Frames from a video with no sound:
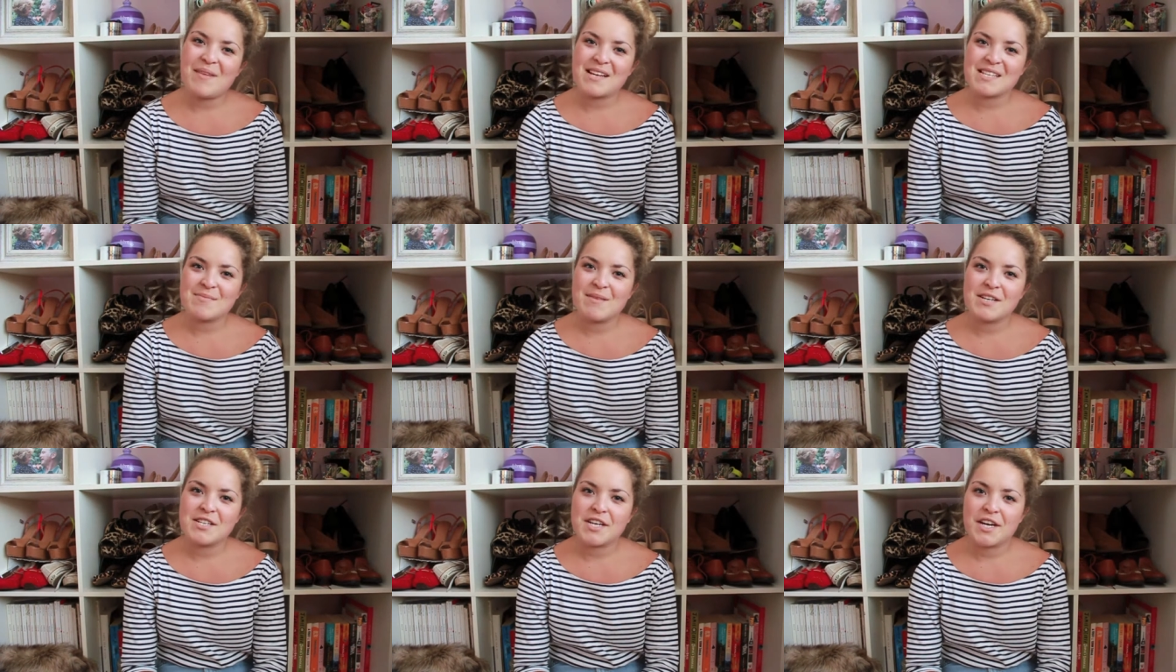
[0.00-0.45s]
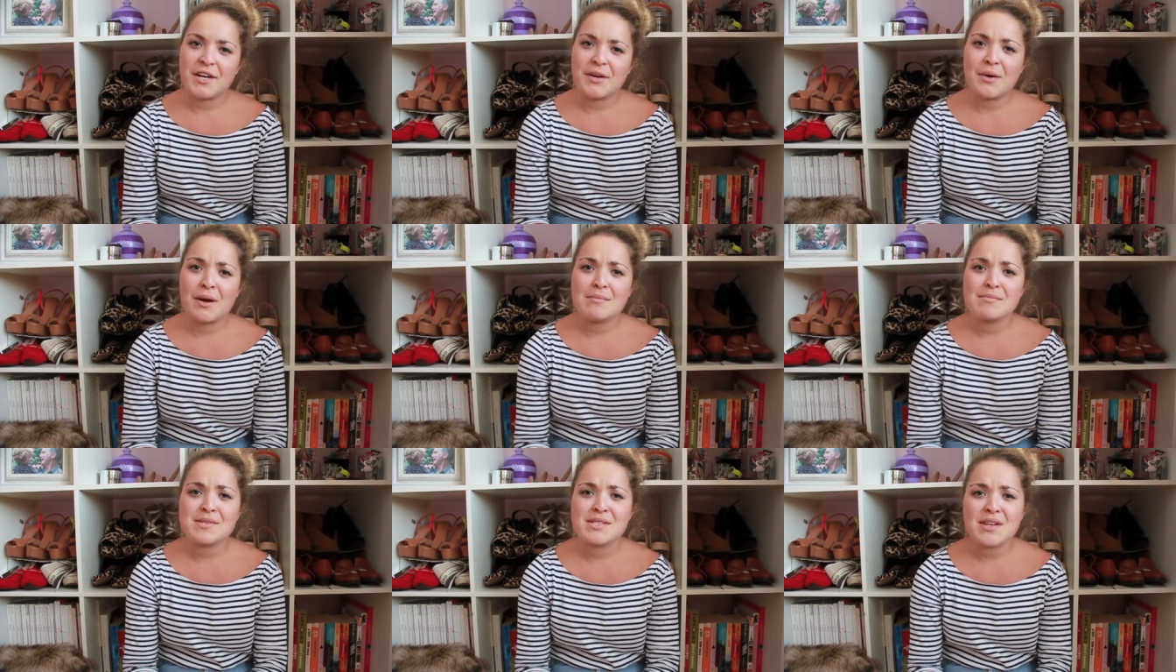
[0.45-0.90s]
to my channel.
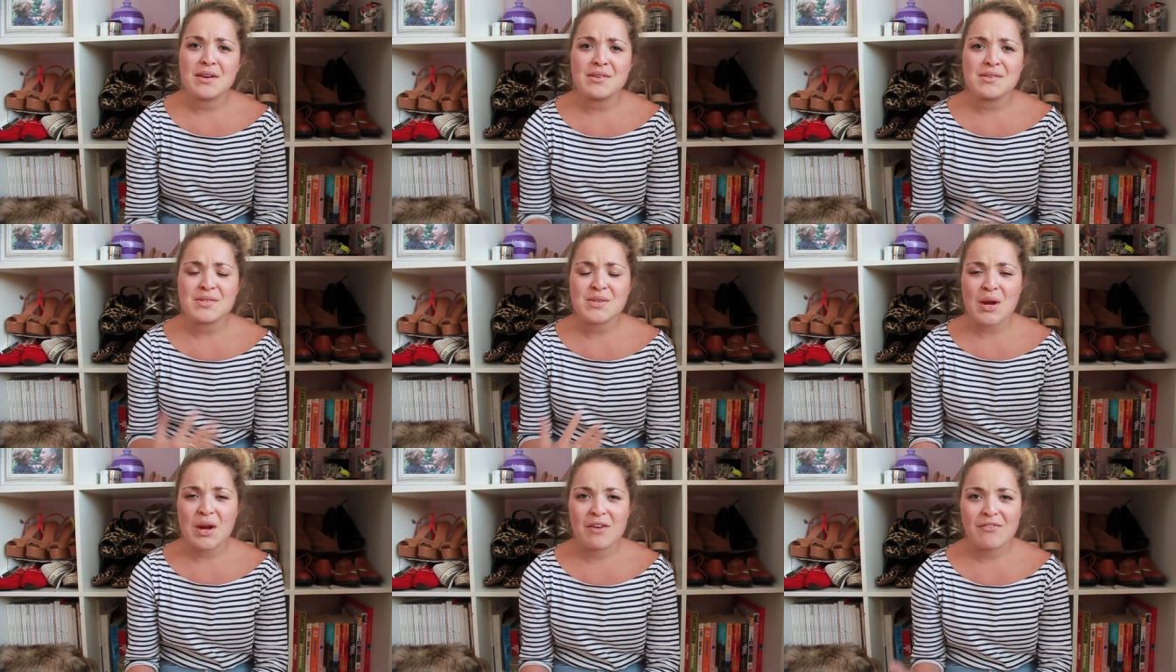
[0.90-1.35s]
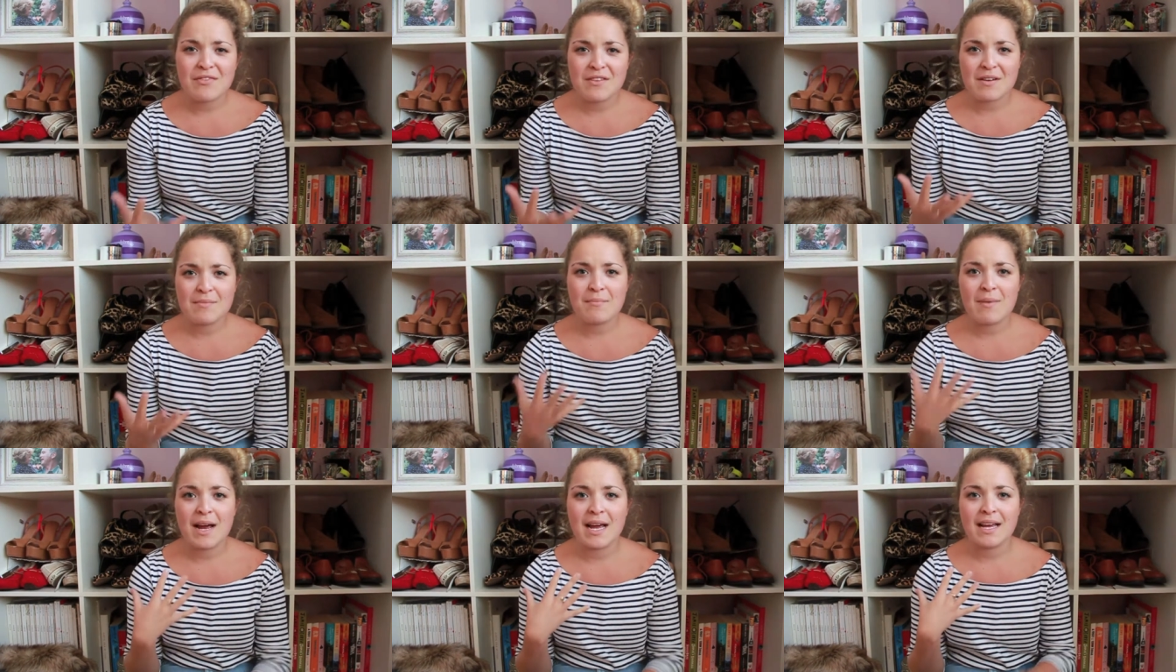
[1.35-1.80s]
I'm so sorry
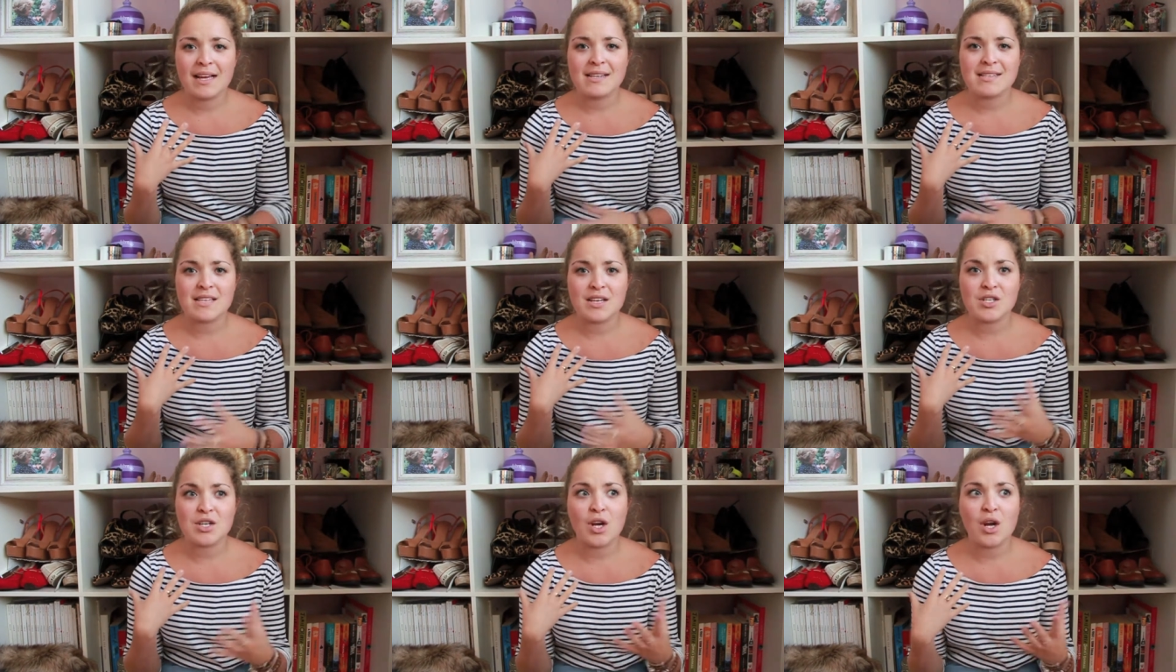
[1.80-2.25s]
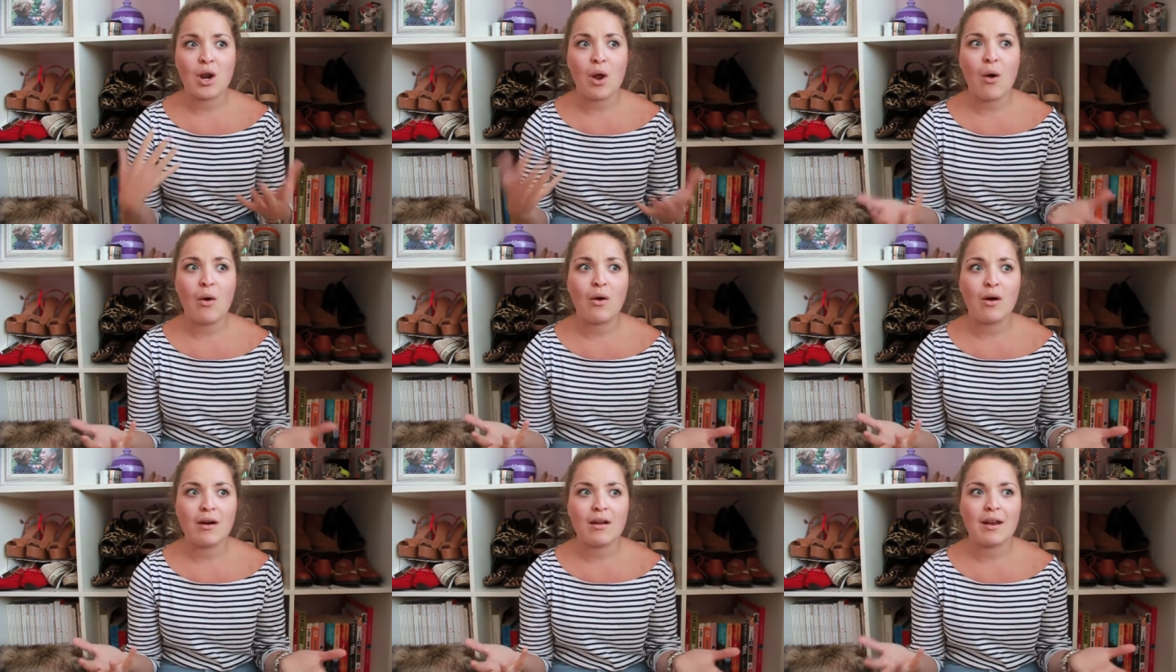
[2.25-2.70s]
for my such a
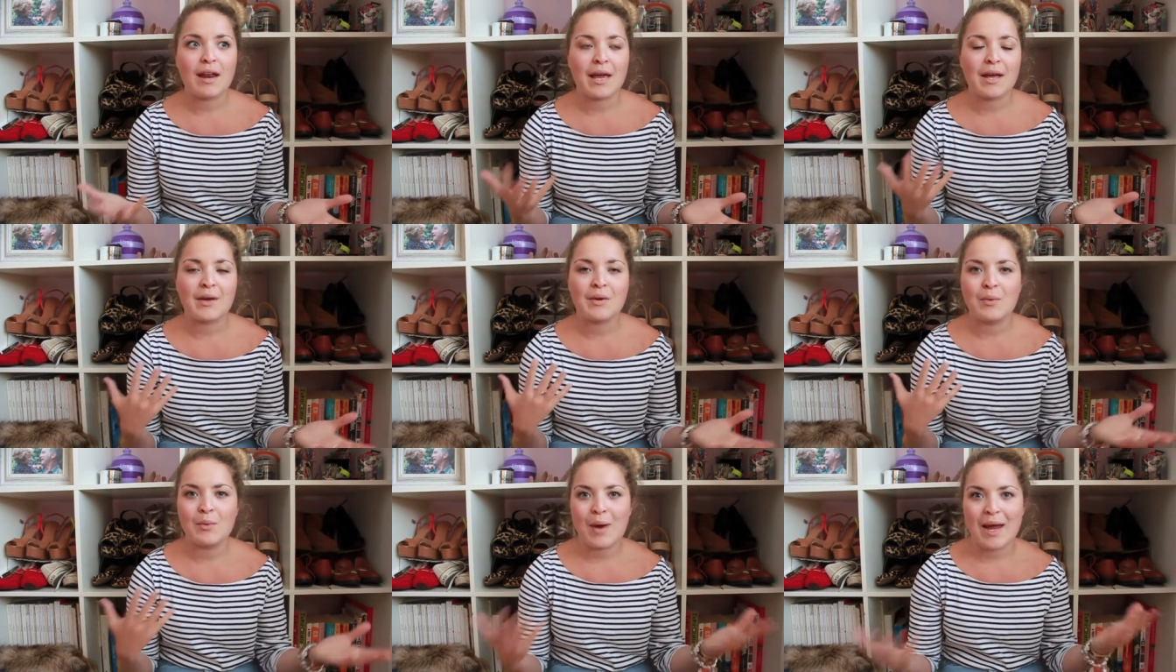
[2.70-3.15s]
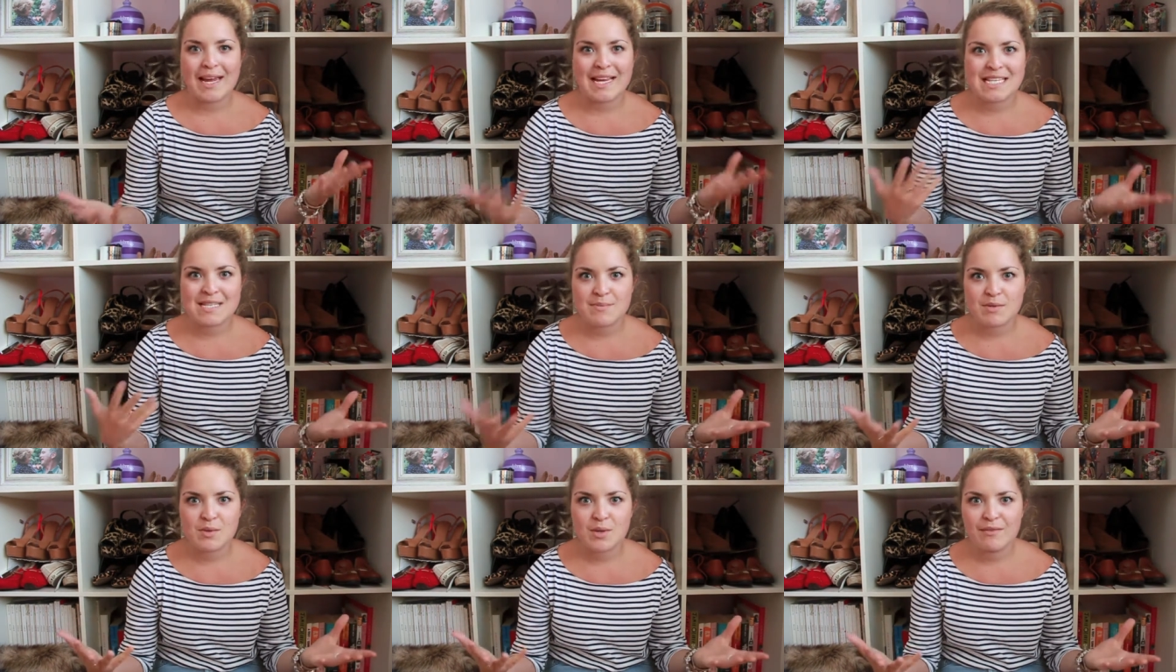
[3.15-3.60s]
long
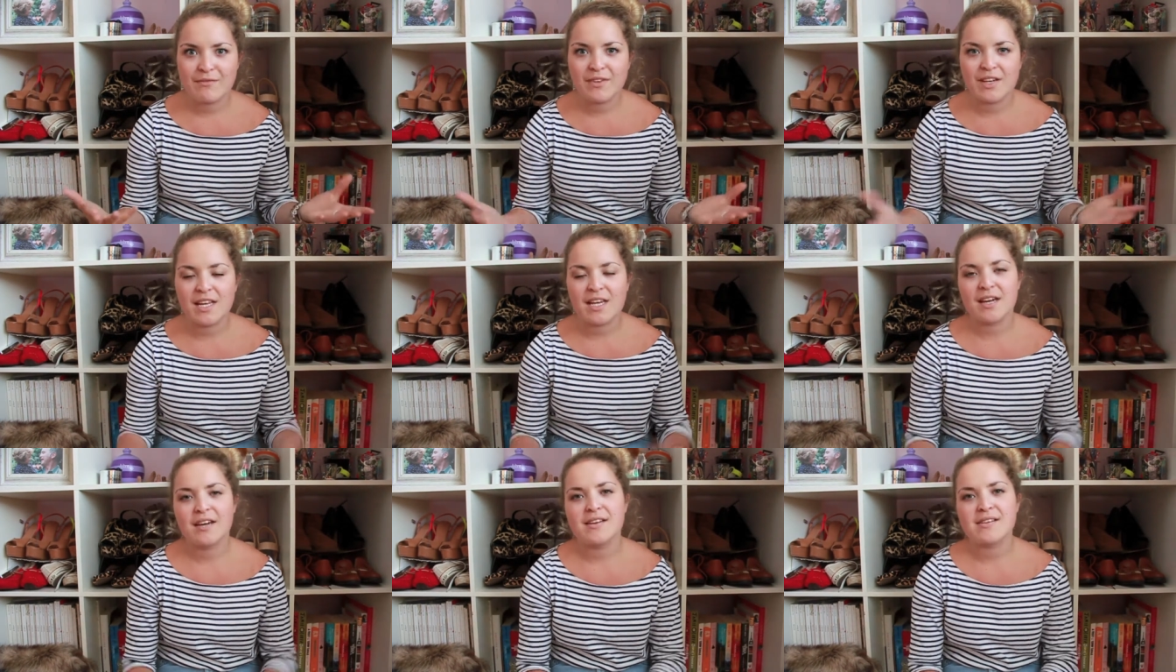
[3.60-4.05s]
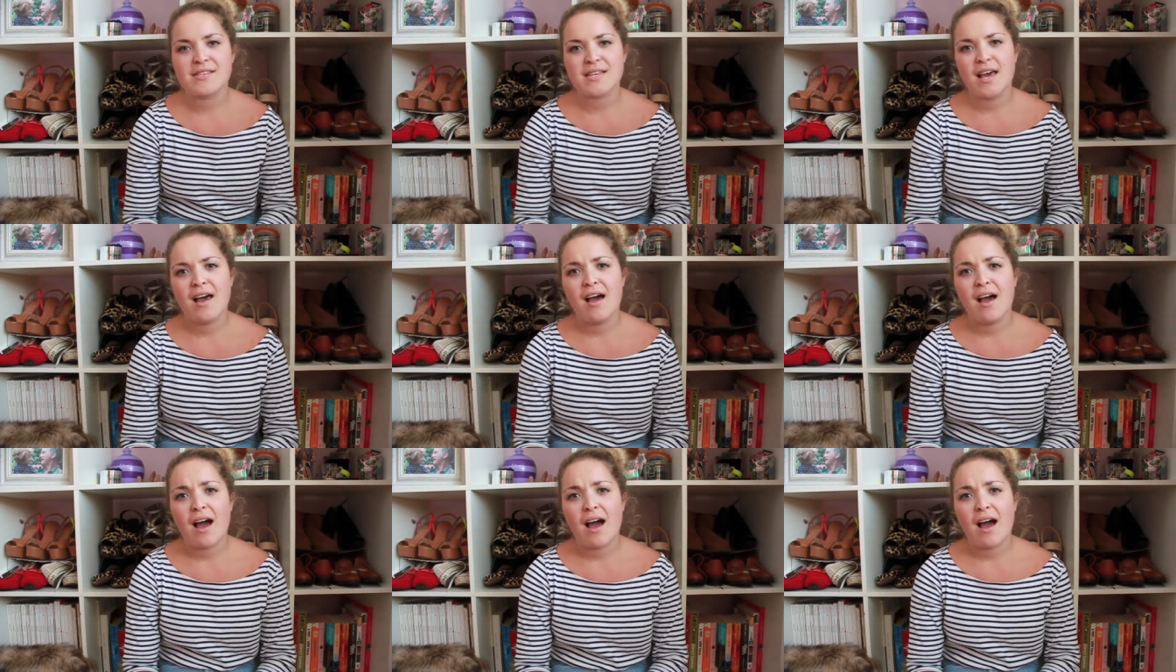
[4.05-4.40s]
wait between videos.